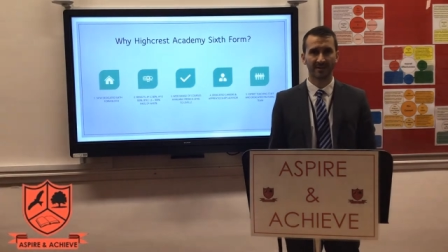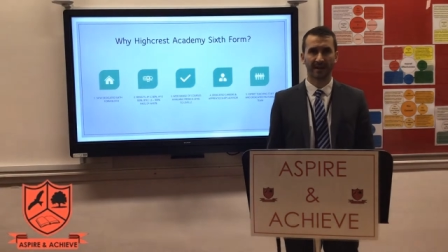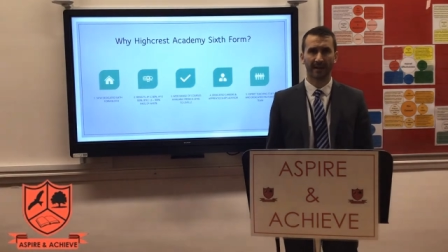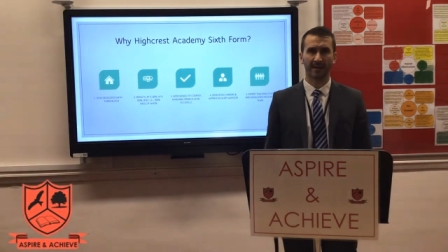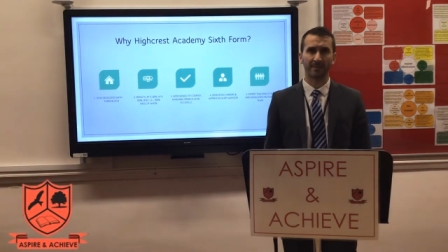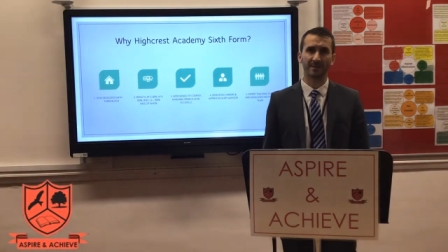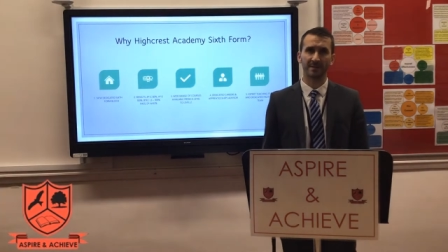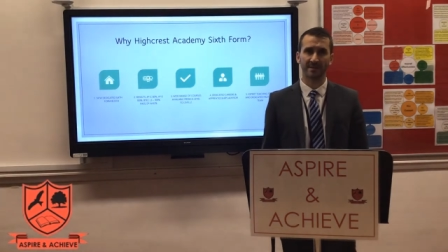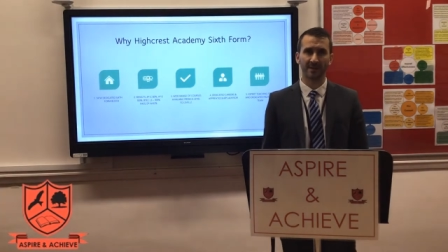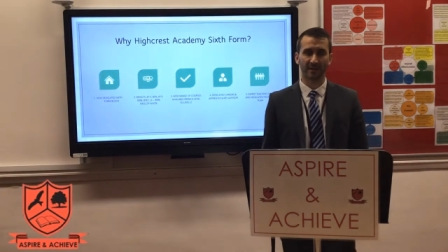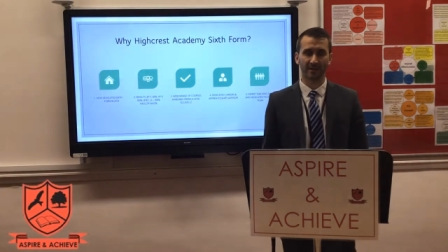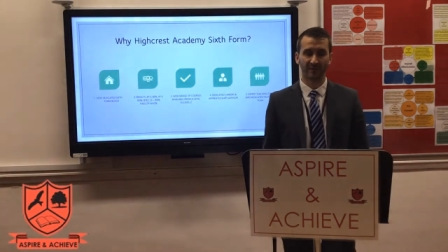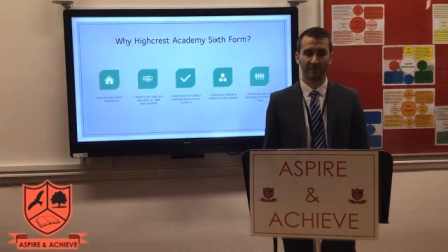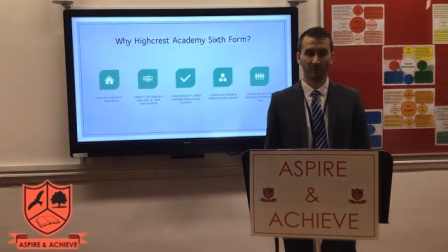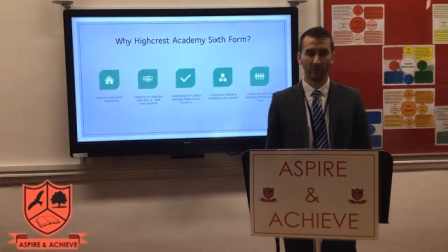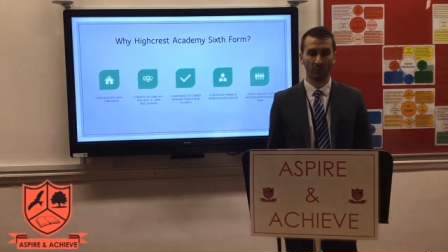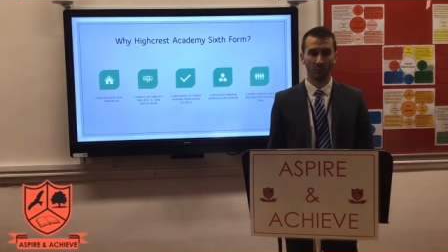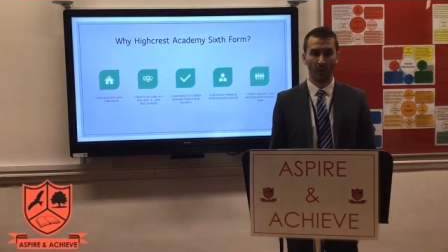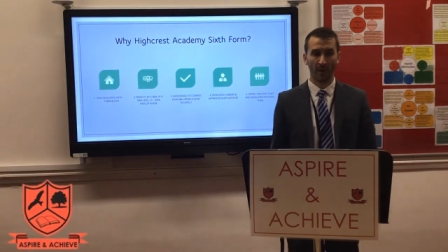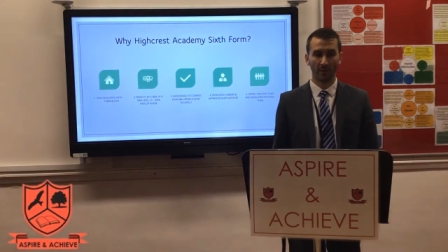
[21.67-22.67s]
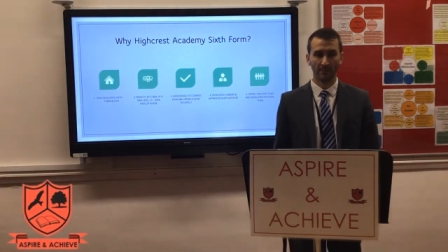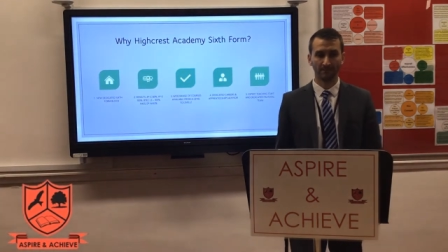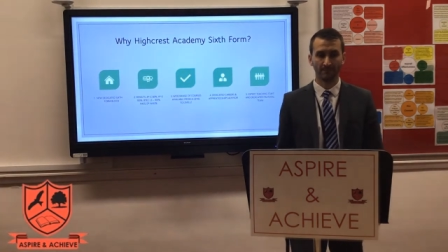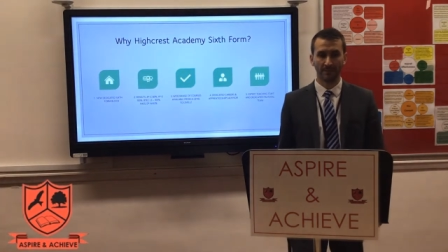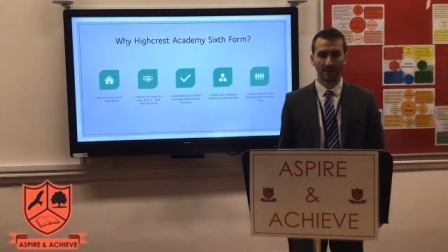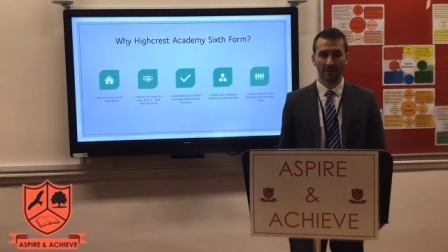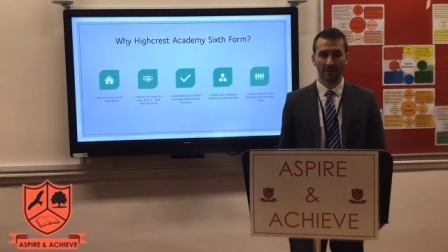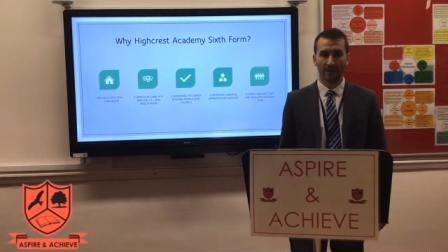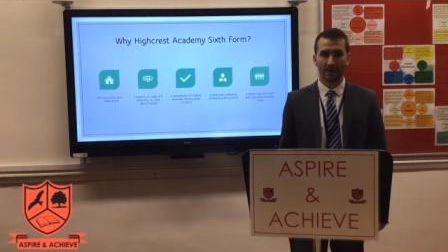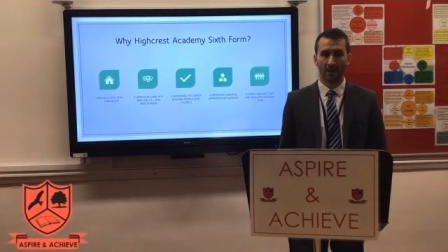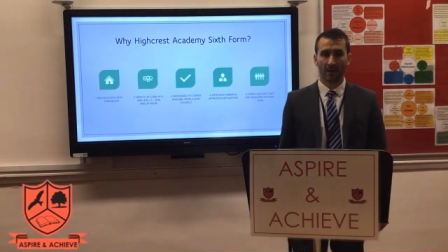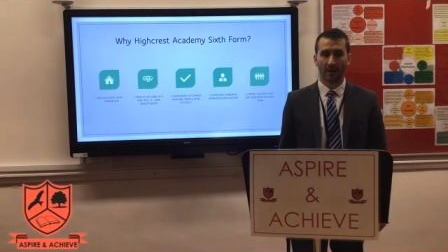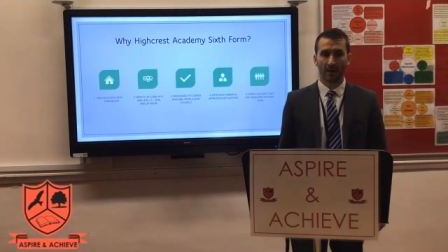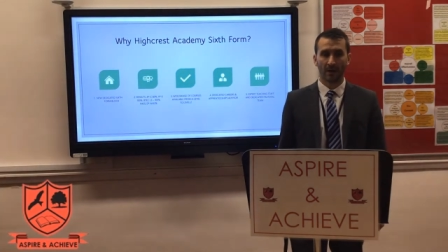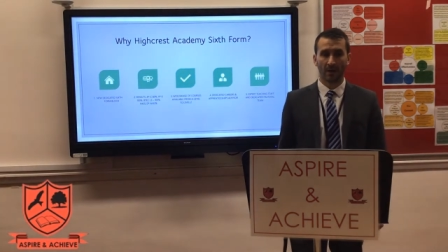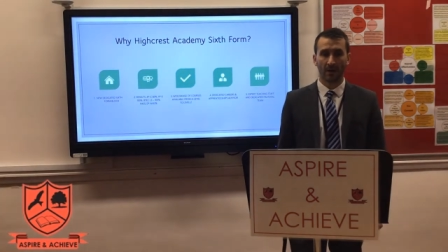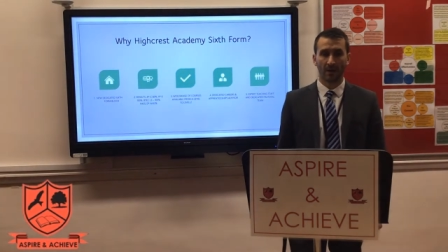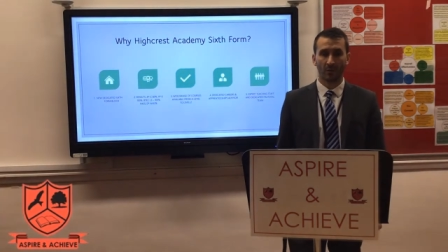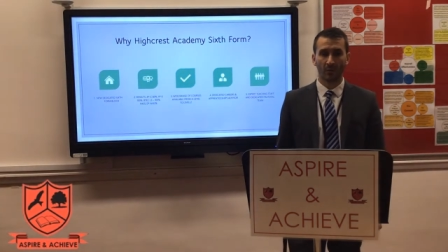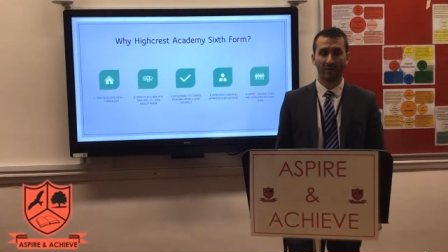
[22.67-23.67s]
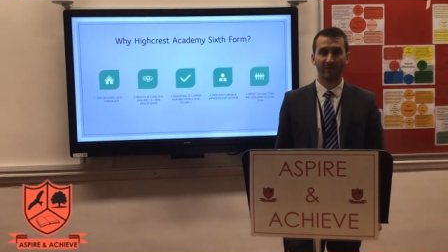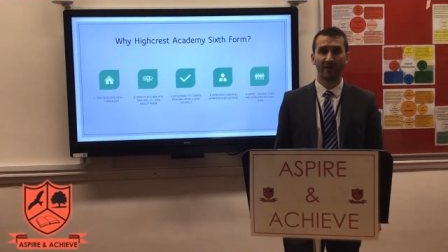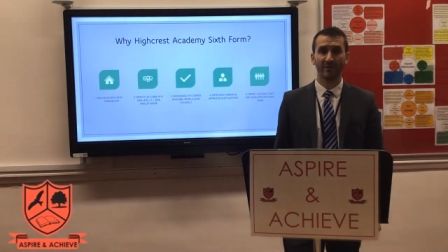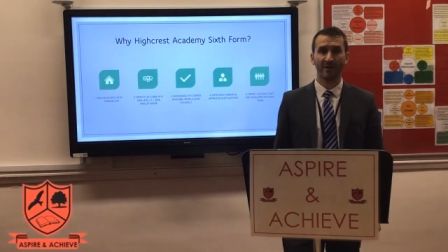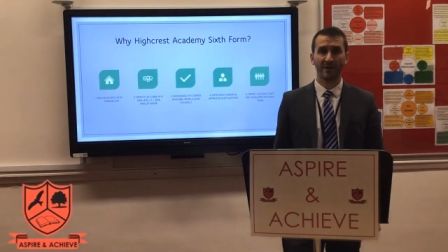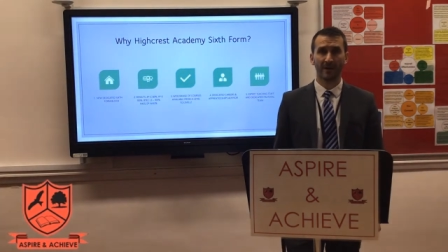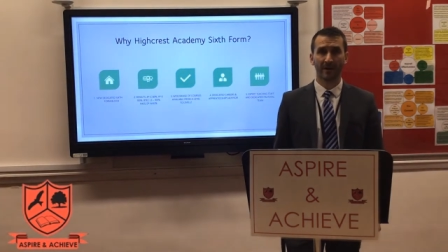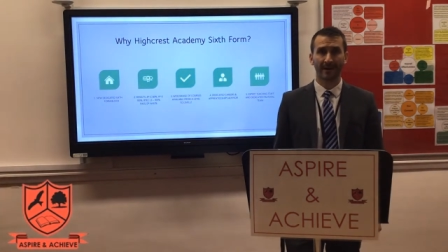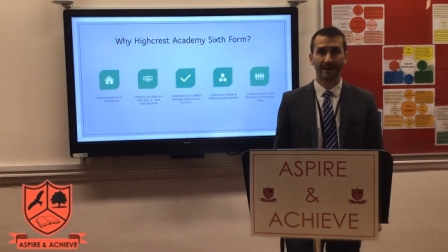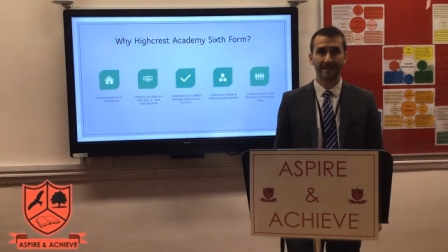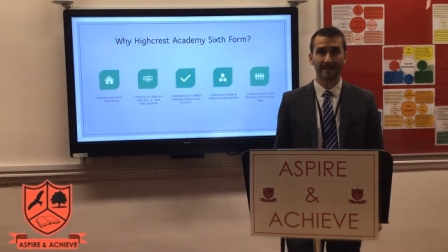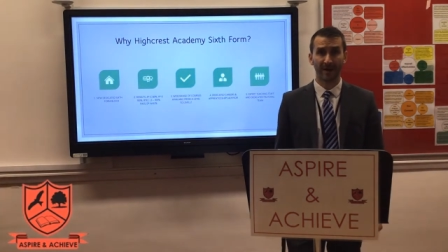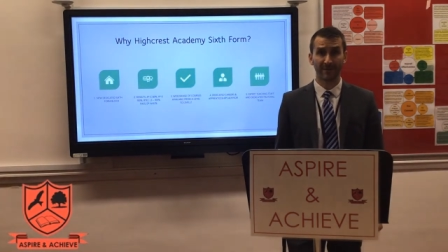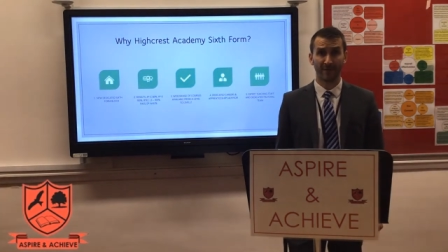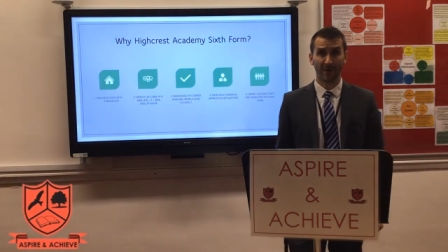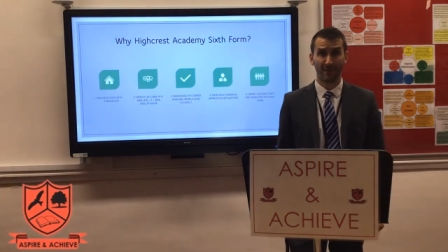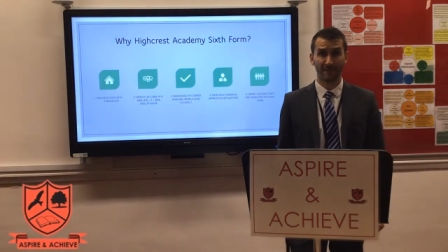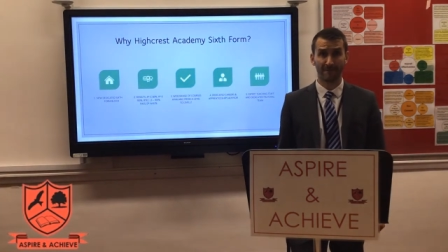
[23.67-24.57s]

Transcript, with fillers: Academy Sixth Form? Well, we're very lucky to have our